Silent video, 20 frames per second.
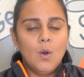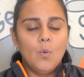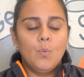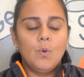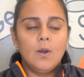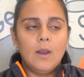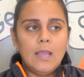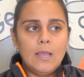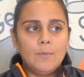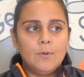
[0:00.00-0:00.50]

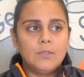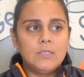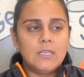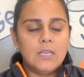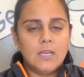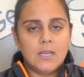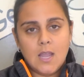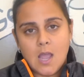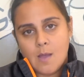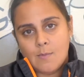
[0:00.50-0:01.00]
we're able
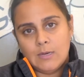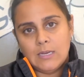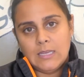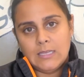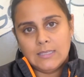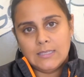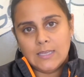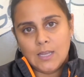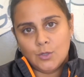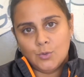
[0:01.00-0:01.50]
to
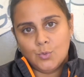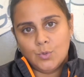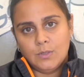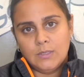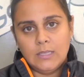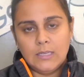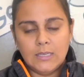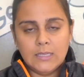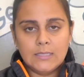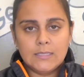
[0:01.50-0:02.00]
accommodate schedule
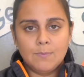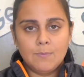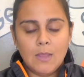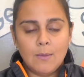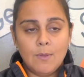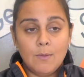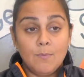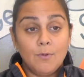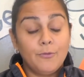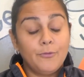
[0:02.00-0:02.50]
needs,
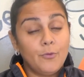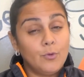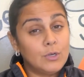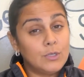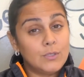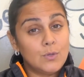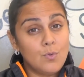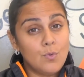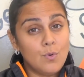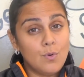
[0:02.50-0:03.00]
maybe before
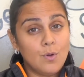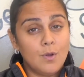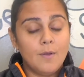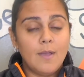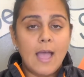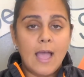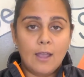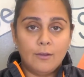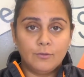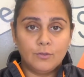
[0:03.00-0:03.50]

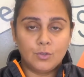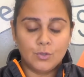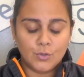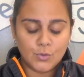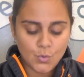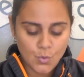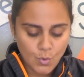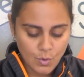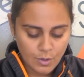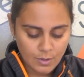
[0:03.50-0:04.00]
school, after
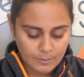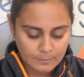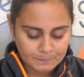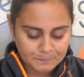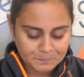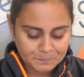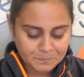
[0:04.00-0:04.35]
school.